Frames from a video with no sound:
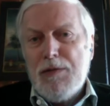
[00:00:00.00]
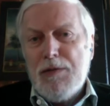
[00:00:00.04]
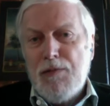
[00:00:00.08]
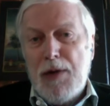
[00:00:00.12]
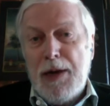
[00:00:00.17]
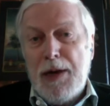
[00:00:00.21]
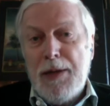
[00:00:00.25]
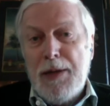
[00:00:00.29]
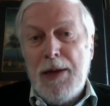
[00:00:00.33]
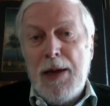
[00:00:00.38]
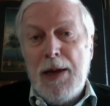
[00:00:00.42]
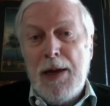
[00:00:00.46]

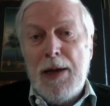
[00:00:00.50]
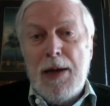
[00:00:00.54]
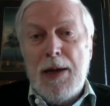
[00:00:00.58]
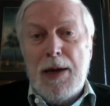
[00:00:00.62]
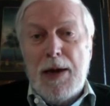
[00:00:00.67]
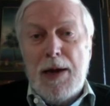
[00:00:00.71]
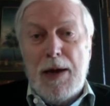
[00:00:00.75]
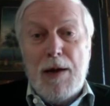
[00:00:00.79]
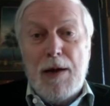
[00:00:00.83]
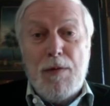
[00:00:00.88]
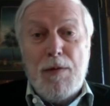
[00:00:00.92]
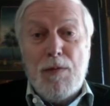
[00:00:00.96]
One,
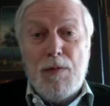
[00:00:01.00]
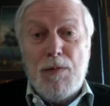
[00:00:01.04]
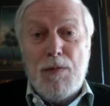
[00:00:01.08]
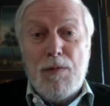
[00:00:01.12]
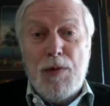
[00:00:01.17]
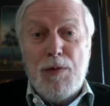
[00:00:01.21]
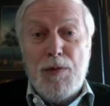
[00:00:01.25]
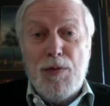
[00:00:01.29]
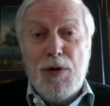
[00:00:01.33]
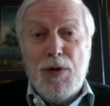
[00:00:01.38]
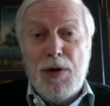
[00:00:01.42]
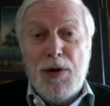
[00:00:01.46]
uh, we
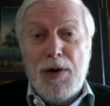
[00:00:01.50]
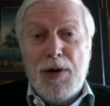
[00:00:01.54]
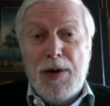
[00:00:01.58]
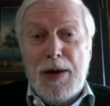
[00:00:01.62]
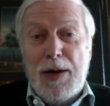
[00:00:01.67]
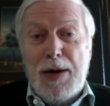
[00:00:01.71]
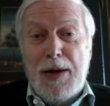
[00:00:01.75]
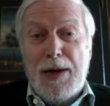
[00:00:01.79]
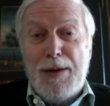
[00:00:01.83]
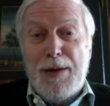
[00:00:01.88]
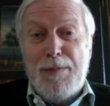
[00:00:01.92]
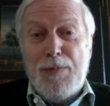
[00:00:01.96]
were
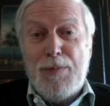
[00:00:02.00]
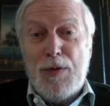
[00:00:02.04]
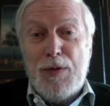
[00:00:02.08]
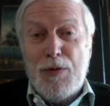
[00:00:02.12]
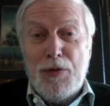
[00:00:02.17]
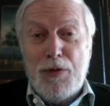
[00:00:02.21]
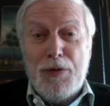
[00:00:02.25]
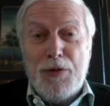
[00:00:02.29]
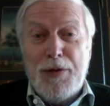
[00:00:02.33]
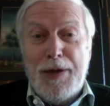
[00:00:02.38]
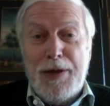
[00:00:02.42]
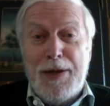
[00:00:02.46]
uh,
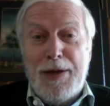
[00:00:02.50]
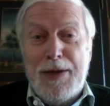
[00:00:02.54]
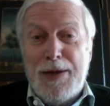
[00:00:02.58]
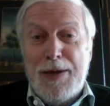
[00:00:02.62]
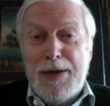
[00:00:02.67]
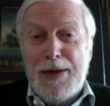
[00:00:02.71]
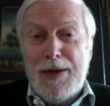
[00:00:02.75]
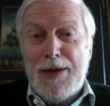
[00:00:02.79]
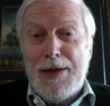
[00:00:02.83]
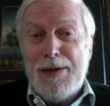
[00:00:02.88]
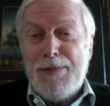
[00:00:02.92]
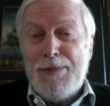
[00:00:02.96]
early
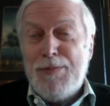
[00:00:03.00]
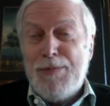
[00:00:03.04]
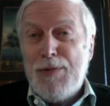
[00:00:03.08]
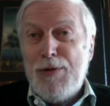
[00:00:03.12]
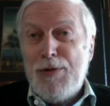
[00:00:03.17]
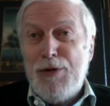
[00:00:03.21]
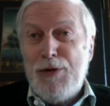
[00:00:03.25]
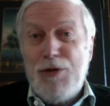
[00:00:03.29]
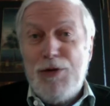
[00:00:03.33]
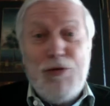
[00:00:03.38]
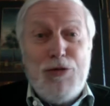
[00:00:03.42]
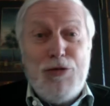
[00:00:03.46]
uh,
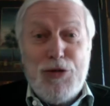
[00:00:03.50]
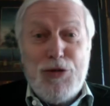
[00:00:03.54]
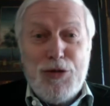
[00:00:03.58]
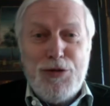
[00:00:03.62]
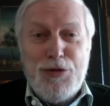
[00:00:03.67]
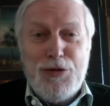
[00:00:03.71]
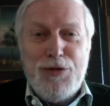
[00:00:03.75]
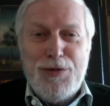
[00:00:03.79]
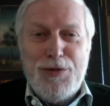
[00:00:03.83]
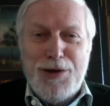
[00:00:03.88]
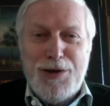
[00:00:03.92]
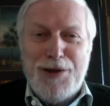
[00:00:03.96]

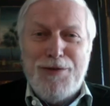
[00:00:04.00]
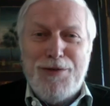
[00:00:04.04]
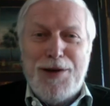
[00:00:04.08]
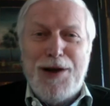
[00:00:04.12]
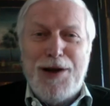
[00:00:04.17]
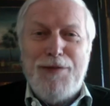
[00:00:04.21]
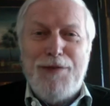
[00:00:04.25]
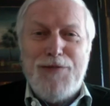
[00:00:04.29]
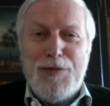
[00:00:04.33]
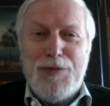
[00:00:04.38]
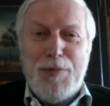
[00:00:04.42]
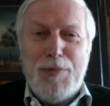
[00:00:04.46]
user of,
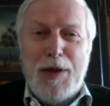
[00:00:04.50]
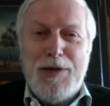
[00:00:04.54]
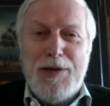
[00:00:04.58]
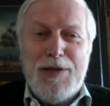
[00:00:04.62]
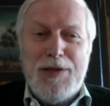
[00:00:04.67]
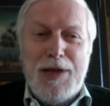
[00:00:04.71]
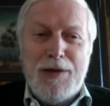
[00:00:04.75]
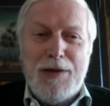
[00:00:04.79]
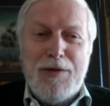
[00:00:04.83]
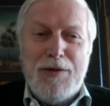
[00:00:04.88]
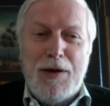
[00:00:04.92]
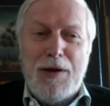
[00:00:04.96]
of space
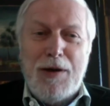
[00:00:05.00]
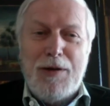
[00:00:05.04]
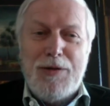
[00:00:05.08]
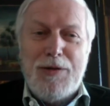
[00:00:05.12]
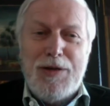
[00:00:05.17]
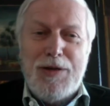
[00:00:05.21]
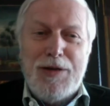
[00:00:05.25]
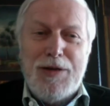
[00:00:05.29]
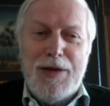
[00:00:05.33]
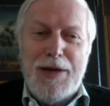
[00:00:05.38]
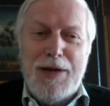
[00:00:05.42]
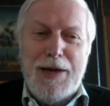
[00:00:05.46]

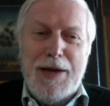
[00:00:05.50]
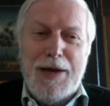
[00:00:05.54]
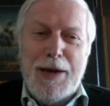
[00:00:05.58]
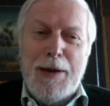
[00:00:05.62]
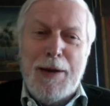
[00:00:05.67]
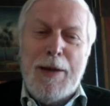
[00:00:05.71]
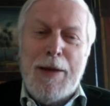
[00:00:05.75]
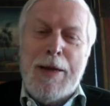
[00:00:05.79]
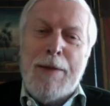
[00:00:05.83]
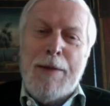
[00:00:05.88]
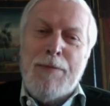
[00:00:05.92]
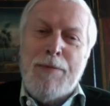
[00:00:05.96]
technology. Uh,
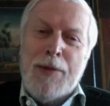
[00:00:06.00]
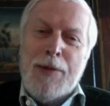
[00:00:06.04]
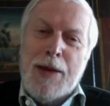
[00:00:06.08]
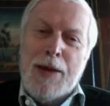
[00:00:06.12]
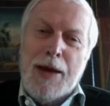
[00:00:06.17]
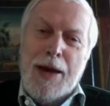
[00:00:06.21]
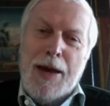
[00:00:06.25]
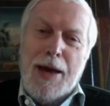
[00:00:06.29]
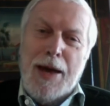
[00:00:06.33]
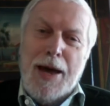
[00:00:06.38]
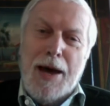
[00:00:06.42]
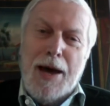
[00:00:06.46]

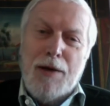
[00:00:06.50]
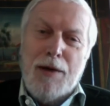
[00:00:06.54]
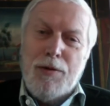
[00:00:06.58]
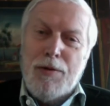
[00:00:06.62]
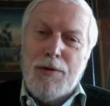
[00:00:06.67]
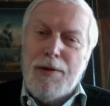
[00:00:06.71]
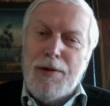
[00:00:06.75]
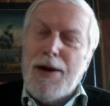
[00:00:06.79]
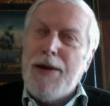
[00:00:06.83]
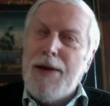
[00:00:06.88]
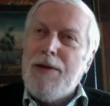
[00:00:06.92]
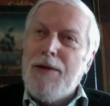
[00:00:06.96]

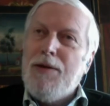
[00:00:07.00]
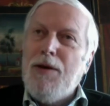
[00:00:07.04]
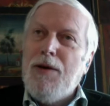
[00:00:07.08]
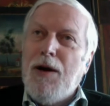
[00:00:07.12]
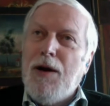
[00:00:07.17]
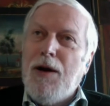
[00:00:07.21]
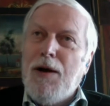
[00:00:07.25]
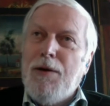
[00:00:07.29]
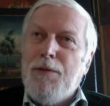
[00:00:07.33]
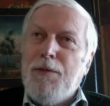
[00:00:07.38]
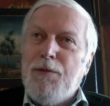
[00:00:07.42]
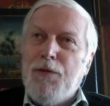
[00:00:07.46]
Alouette,
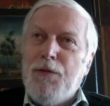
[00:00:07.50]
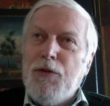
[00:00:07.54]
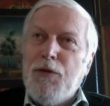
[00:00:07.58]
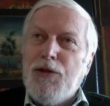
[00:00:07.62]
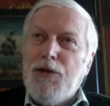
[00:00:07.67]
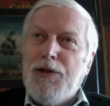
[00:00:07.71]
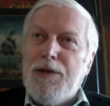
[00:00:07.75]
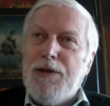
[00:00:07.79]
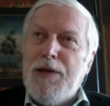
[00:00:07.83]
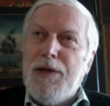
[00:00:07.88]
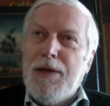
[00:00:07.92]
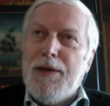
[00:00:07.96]
our
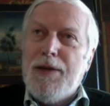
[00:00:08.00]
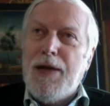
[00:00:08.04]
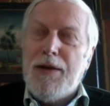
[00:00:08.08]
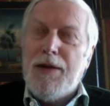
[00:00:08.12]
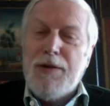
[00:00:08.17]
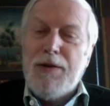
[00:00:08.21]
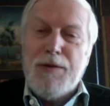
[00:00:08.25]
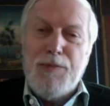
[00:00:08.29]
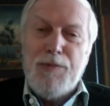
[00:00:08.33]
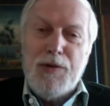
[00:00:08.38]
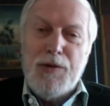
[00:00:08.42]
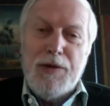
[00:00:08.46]
first uh,
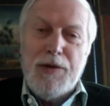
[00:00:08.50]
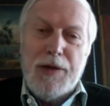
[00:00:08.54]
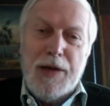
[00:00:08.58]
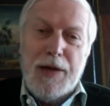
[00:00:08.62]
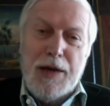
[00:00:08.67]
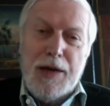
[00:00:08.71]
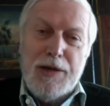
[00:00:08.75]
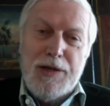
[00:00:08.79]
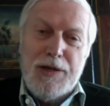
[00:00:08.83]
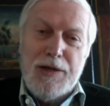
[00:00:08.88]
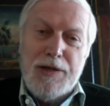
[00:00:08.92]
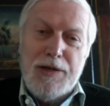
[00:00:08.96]

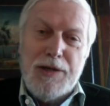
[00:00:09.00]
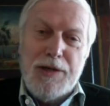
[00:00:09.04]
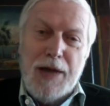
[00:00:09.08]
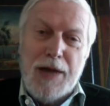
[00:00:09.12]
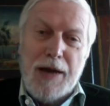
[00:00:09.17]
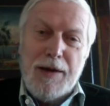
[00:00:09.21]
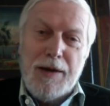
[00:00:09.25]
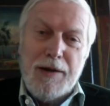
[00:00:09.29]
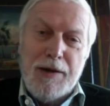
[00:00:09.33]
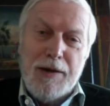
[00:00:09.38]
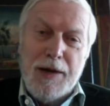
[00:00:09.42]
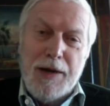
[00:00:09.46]
telecommunication
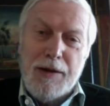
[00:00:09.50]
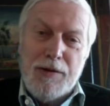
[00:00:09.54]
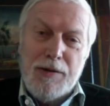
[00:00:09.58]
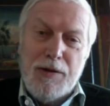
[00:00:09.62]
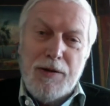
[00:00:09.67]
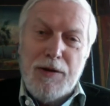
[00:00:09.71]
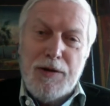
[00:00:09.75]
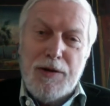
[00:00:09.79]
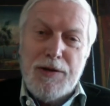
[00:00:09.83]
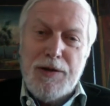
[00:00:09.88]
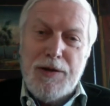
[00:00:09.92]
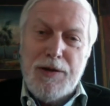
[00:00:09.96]
satellite,
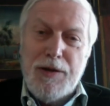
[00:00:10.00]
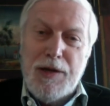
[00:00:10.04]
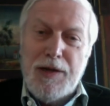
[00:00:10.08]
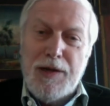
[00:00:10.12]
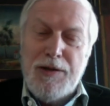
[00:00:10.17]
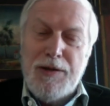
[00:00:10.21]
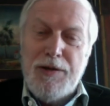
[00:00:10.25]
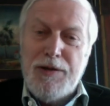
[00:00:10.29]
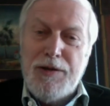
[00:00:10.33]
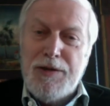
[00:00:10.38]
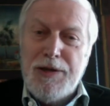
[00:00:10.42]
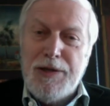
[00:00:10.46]
launched in
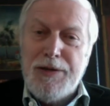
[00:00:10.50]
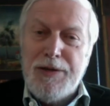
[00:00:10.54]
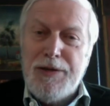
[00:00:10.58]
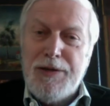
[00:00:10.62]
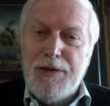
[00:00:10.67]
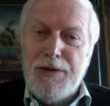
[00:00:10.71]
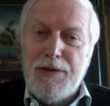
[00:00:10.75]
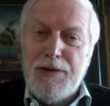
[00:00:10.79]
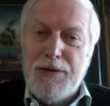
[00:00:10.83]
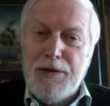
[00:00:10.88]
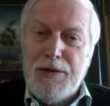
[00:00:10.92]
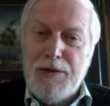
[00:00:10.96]

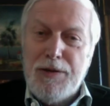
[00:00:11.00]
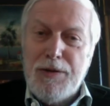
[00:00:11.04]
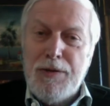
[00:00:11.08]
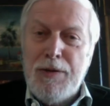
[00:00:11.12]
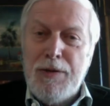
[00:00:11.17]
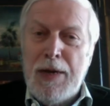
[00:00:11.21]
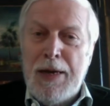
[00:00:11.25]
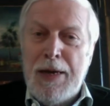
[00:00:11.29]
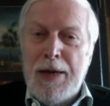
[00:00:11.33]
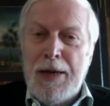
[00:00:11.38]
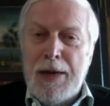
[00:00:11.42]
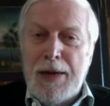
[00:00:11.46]
1962.
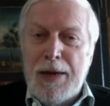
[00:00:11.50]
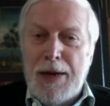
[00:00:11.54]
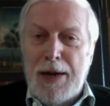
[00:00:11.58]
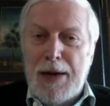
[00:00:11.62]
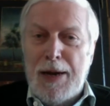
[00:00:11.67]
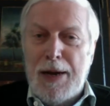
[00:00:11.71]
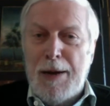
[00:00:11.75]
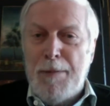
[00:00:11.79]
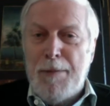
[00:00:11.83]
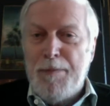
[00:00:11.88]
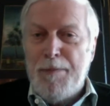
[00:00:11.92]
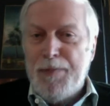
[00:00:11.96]

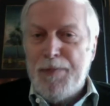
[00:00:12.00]
Um,